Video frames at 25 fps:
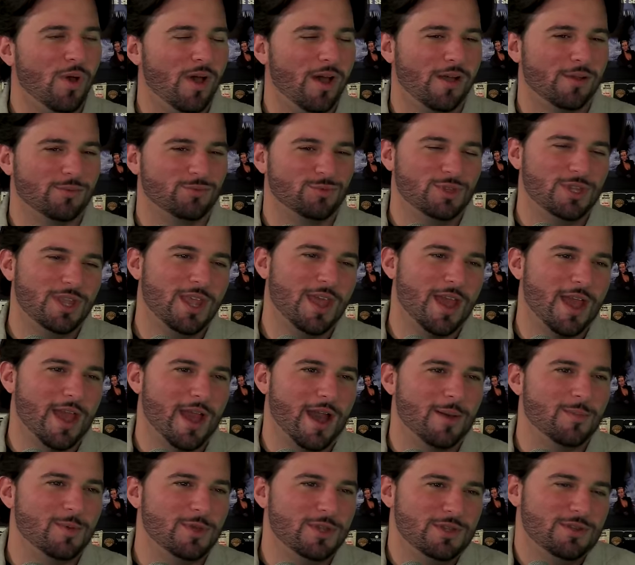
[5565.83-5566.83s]
Well,
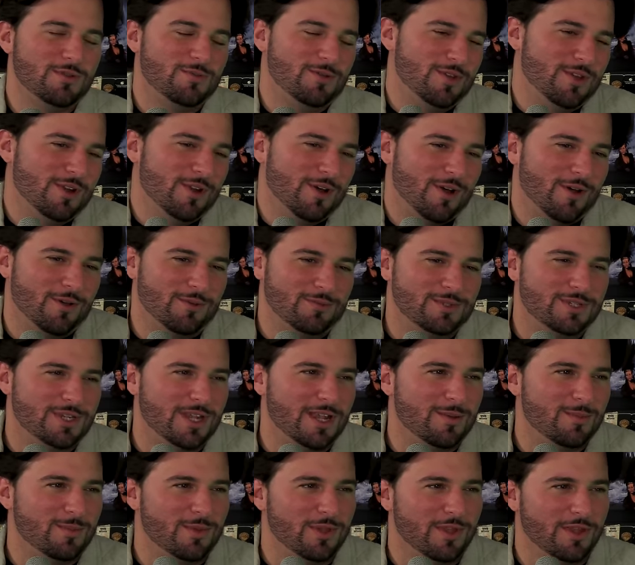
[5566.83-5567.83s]
I mean, you know,
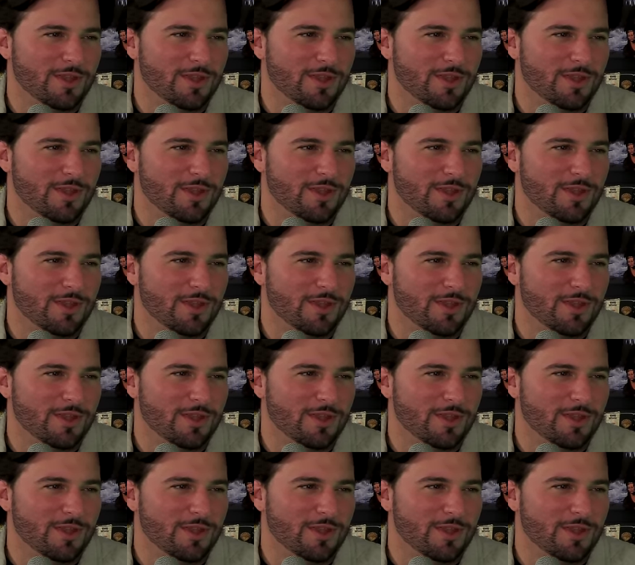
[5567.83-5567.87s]
same